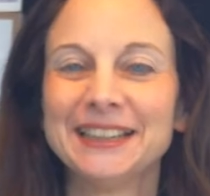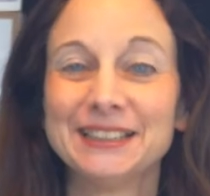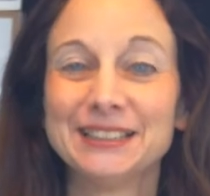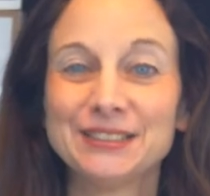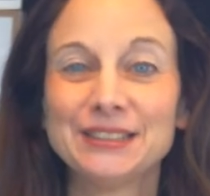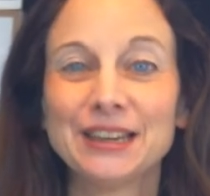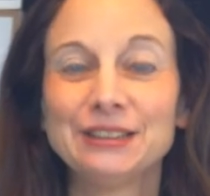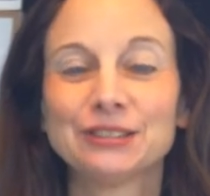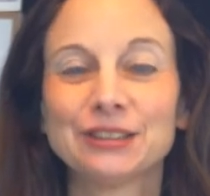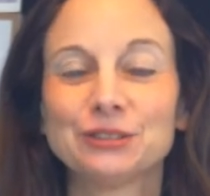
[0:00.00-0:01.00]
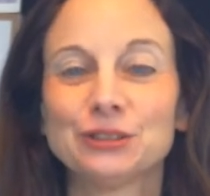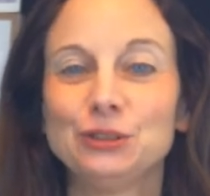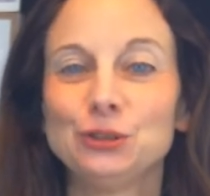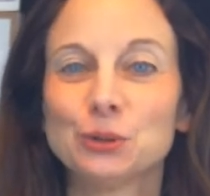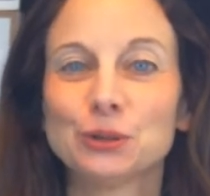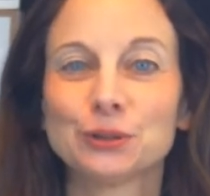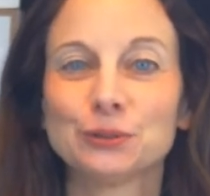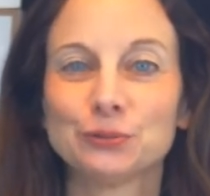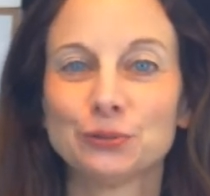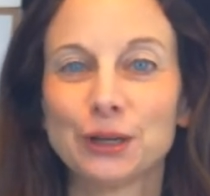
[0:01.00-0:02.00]
In today's lesson, you will
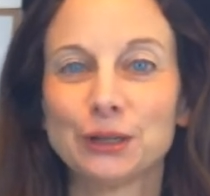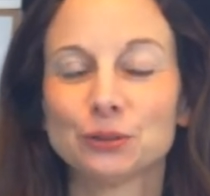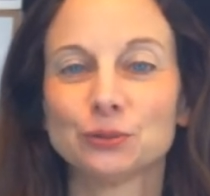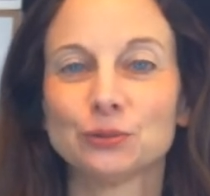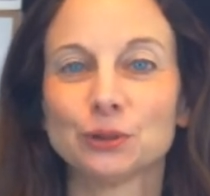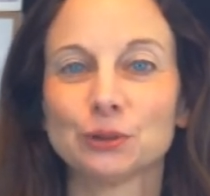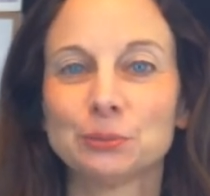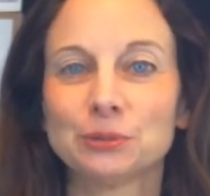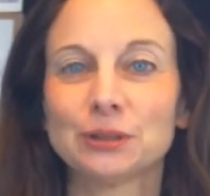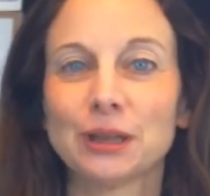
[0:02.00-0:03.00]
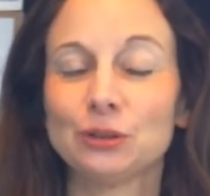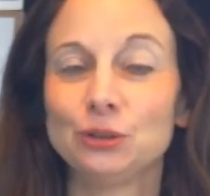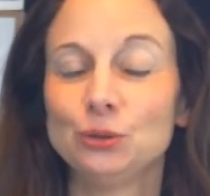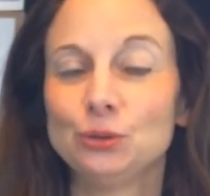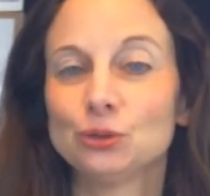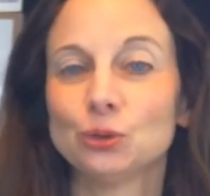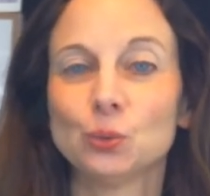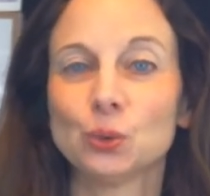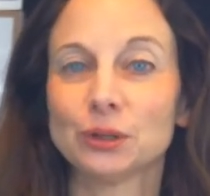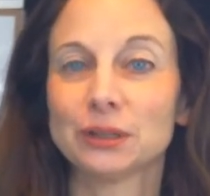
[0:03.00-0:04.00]
learn phrasal verbs that use the
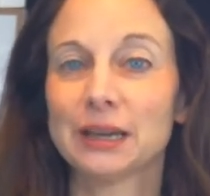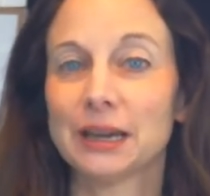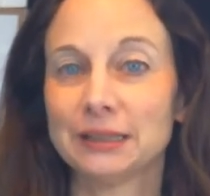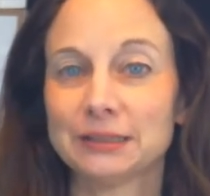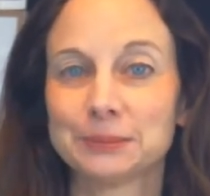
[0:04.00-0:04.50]
word cut.